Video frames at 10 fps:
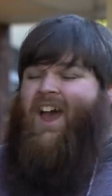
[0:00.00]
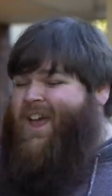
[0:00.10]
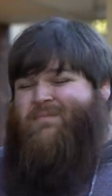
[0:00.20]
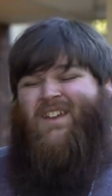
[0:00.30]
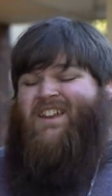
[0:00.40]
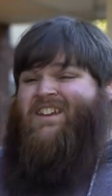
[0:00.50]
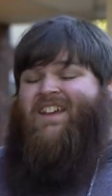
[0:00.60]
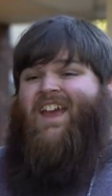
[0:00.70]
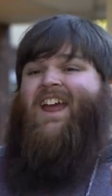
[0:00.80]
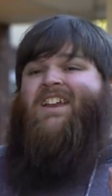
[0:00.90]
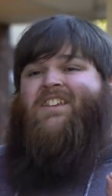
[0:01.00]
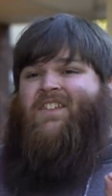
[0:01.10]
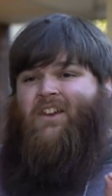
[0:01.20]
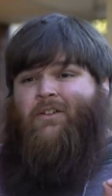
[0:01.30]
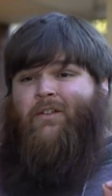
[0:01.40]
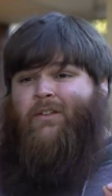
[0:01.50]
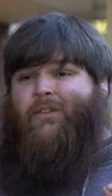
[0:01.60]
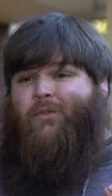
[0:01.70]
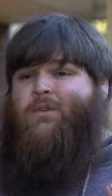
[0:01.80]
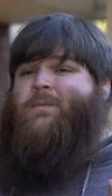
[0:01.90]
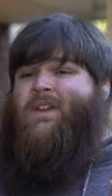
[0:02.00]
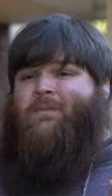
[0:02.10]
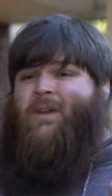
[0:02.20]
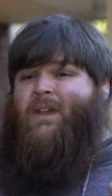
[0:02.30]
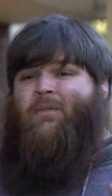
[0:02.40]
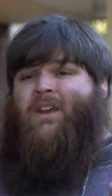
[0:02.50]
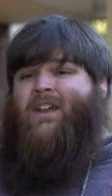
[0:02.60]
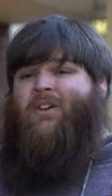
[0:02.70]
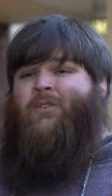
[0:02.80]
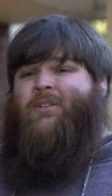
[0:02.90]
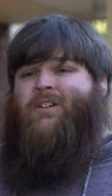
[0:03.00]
I mean anything other than screaming in pain right now.